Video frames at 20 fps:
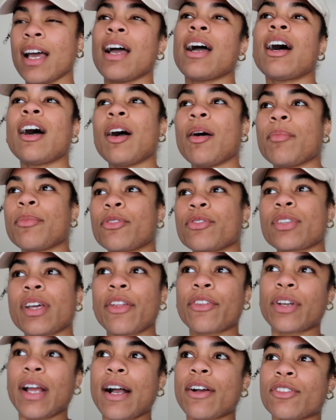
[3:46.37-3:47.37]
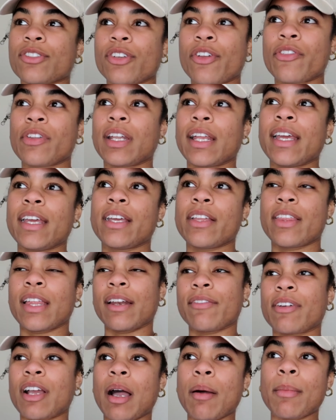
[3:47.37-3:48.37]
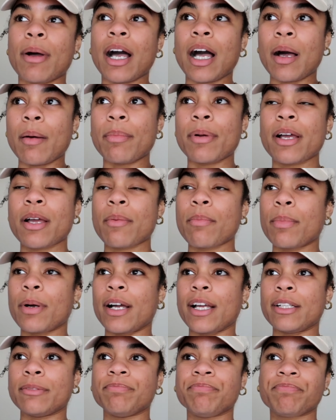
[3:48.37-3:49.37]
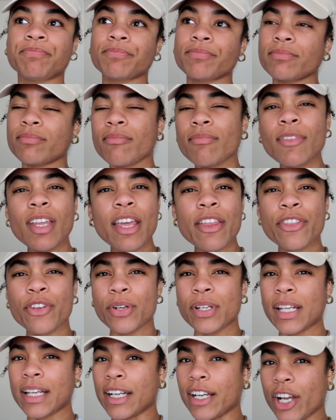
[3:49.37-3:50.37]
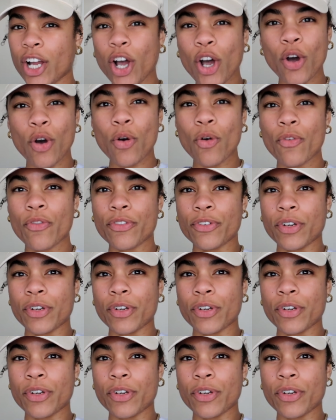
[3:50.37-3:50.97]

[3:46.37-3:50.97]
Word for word: There's other houses on the lake that have come up, but they're in like a cove.